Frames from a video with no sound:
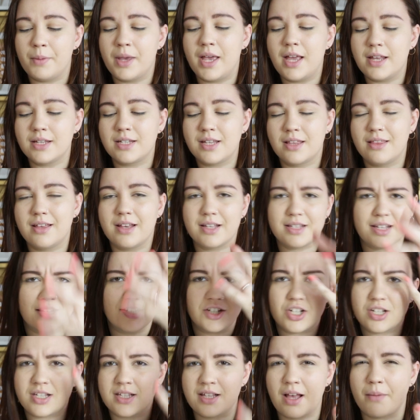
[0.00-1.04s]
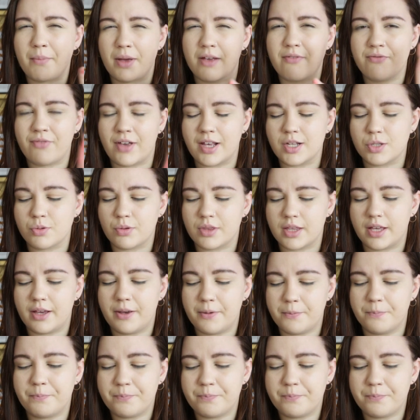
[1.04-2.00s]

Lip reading: into this and just set my face with it.